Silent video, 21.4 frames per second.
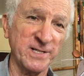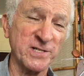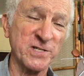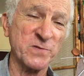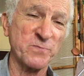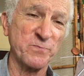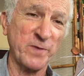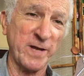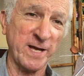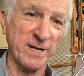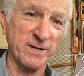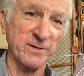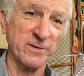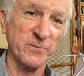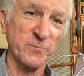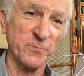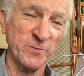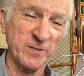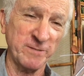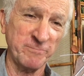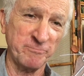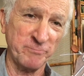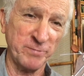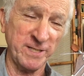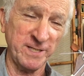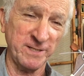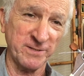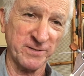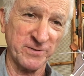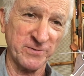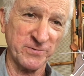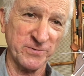this pattern
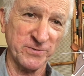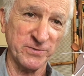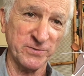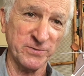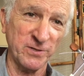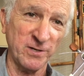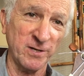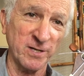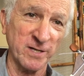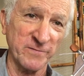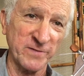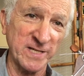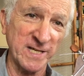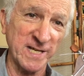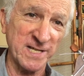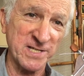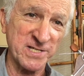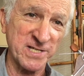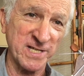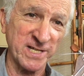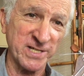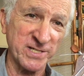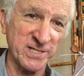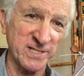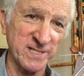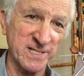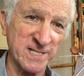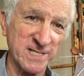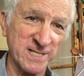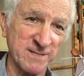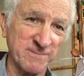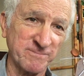repeat through all of the A
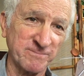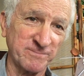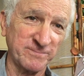sections.